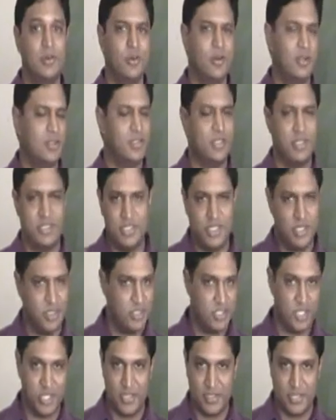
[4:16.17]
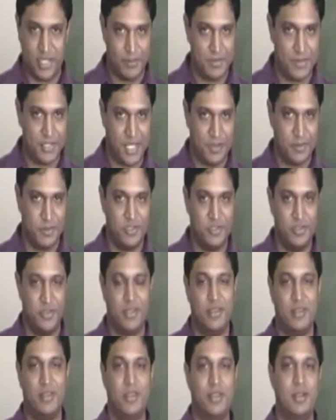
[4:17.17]
or a 13th check sometime
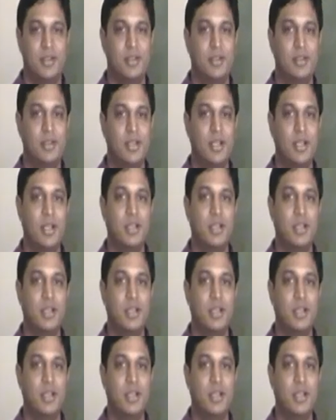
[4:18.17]
during the year?